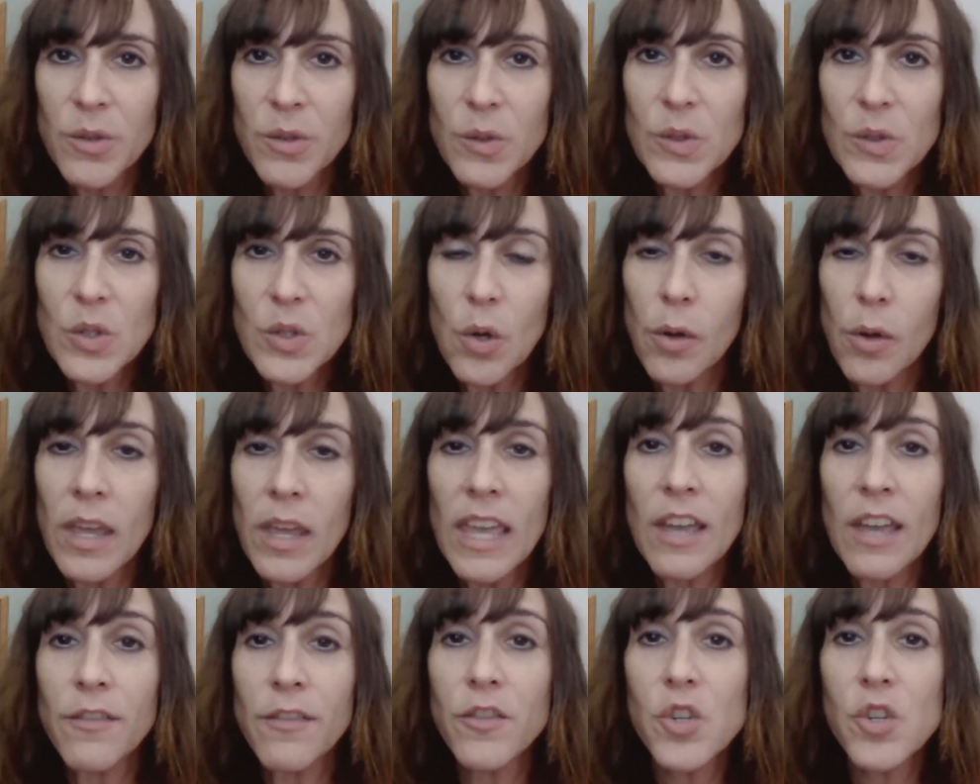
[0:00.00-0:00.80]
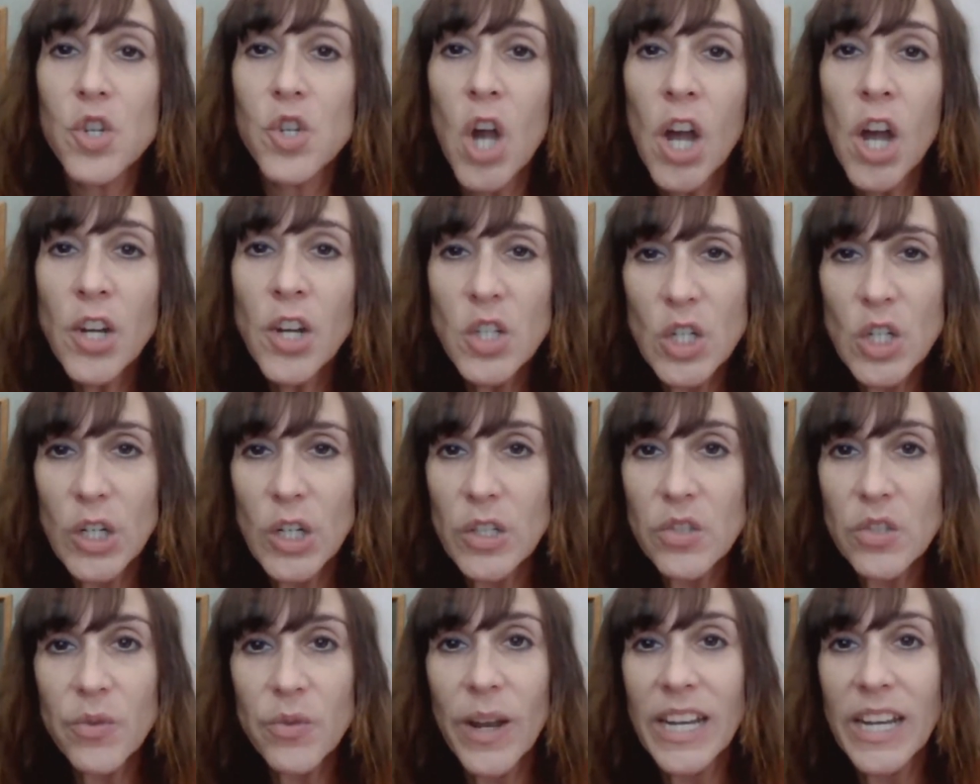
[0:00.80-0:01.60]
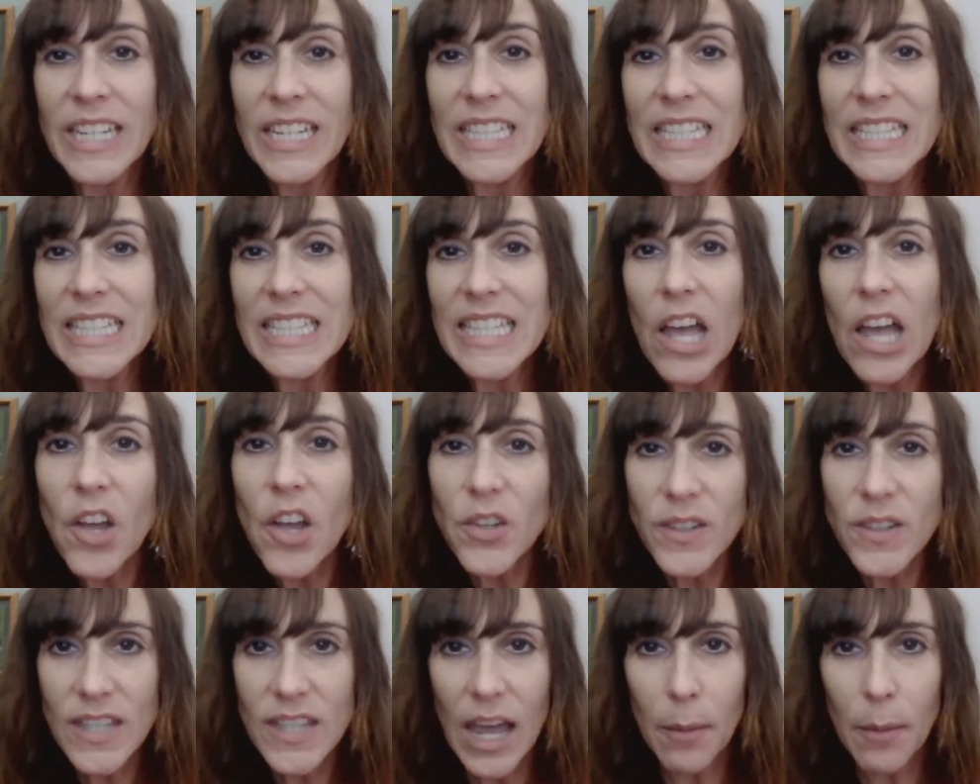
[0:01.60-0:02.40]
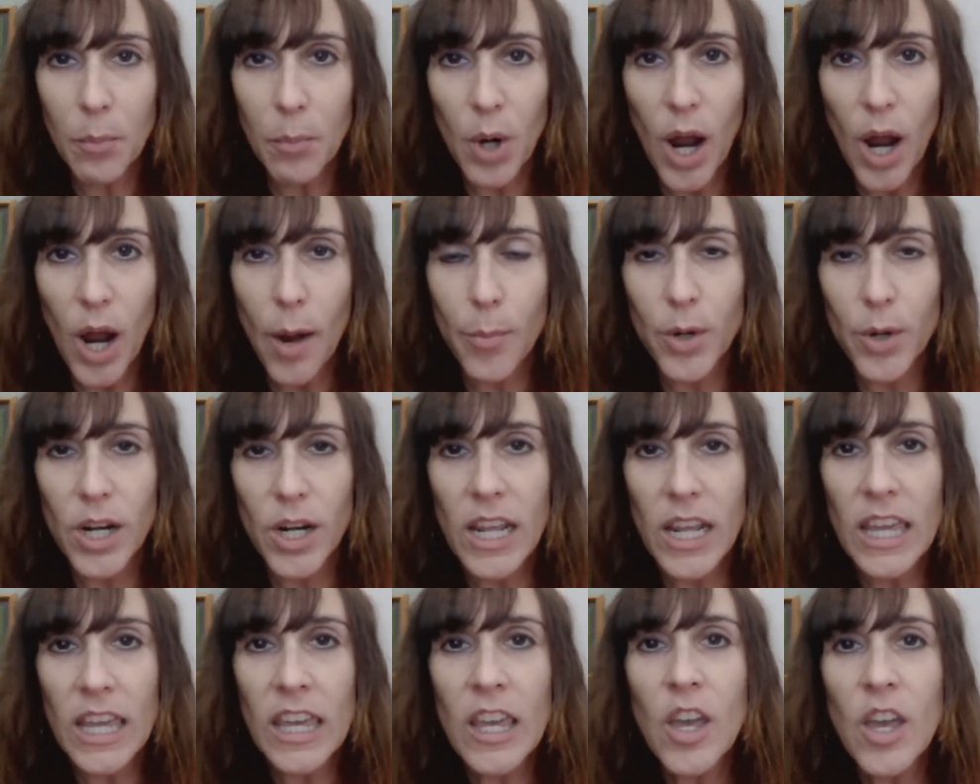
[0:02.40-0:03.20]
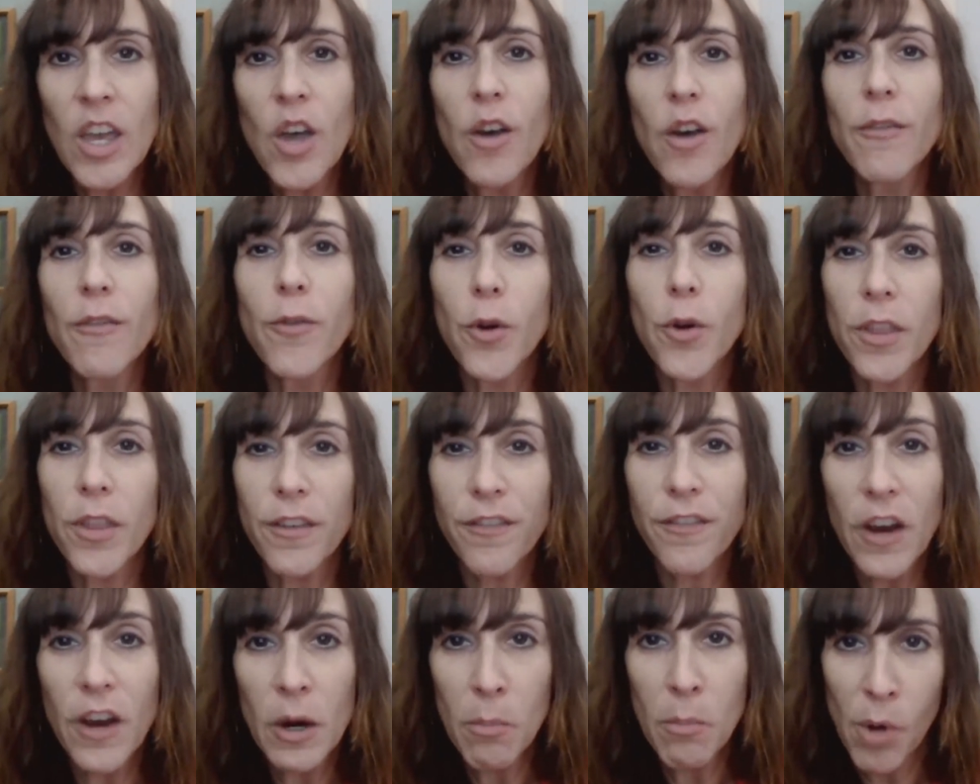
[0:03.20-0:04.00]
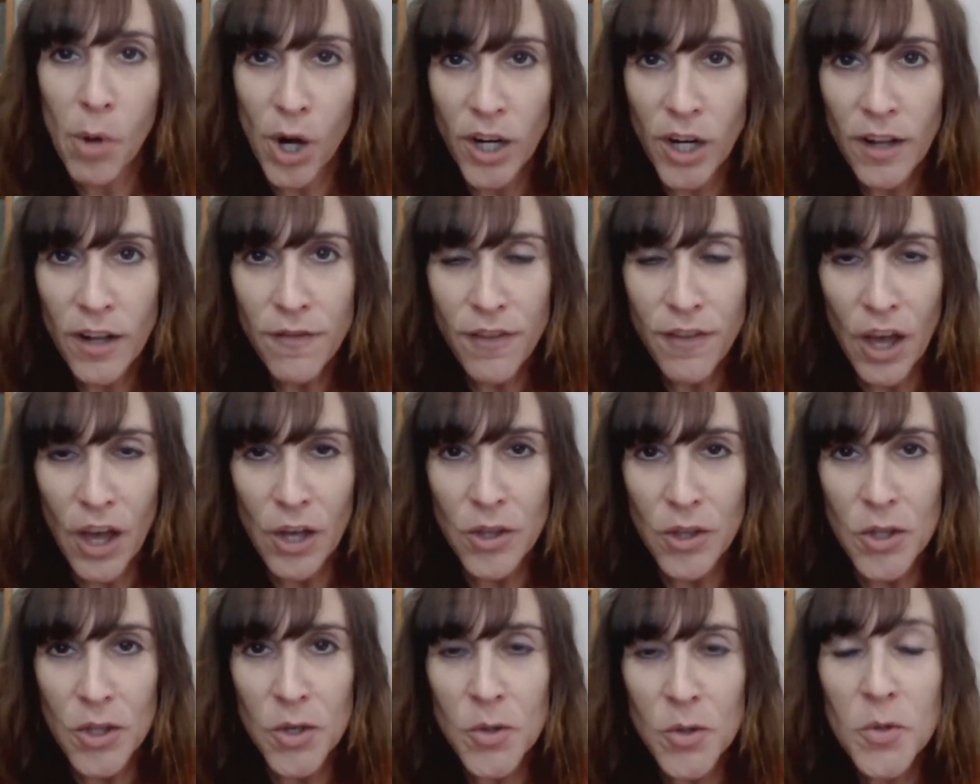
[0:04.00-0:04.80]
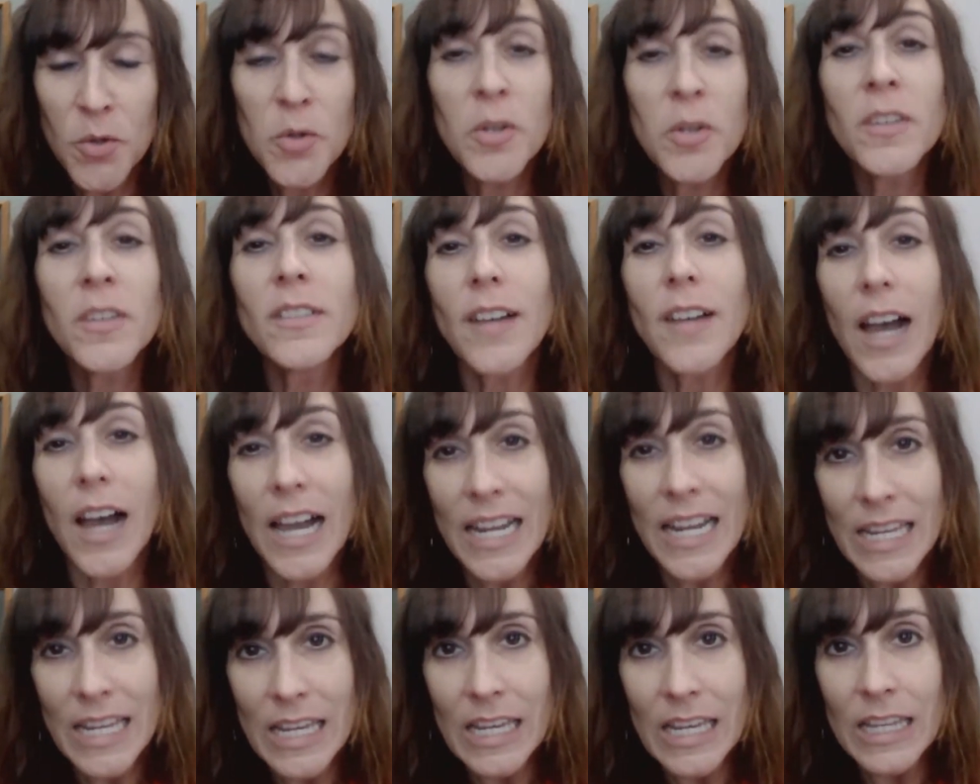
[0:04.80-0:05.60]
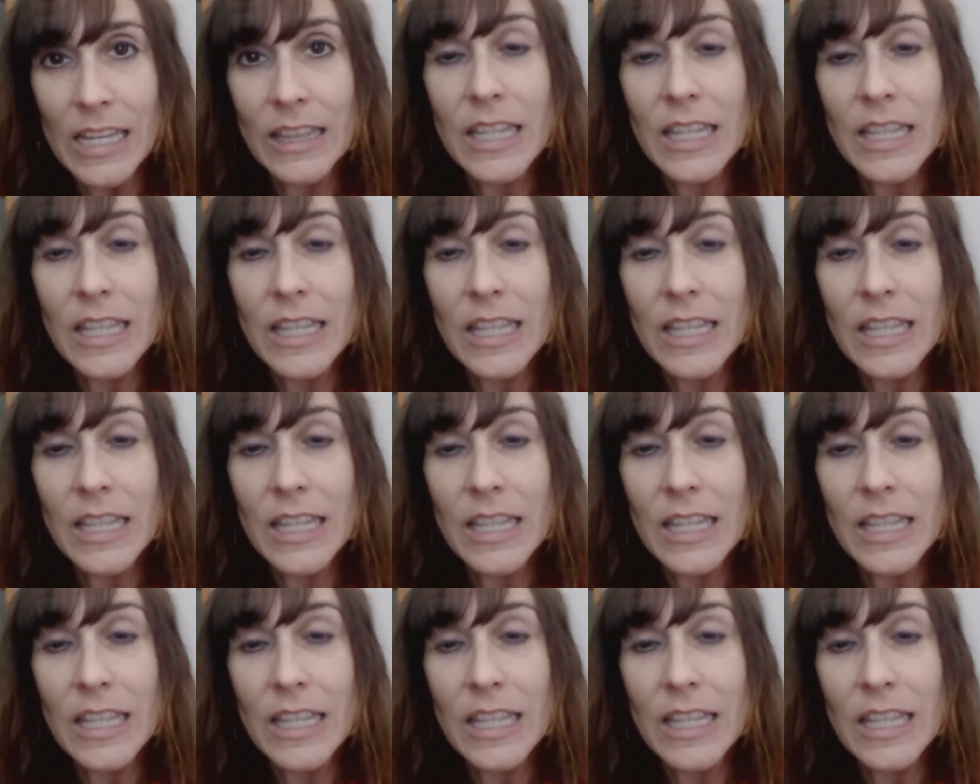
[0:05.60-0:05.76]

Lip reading: So if John turns around and sells that property for the fair market value, i.e.